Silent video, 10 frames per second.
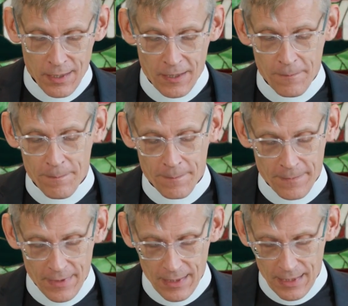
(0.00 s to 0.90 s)

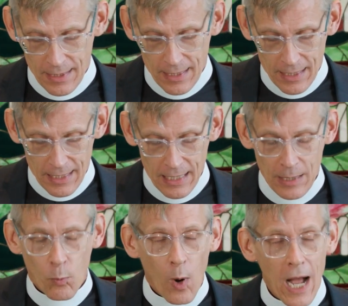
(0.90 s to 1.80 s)

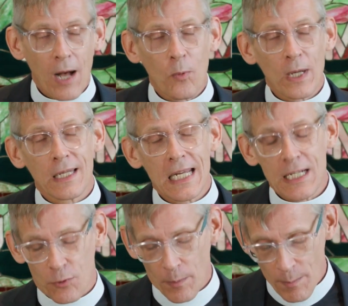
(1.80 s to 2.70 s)
And while we need
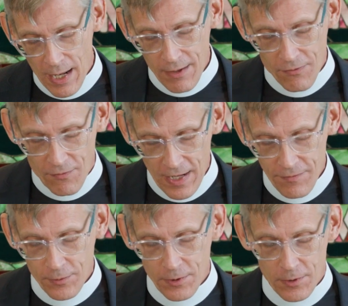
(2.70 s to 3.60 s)
to remain
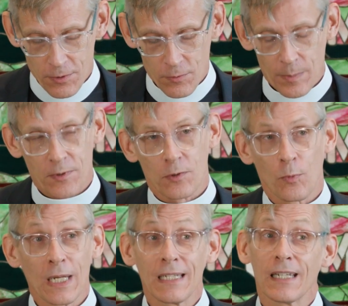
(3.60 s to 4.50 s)
faithful to the Scriptures,
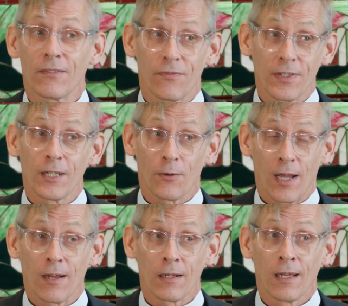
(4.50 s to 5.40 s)
we need to figure
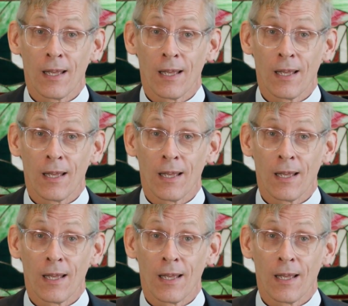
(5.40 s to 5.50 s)
out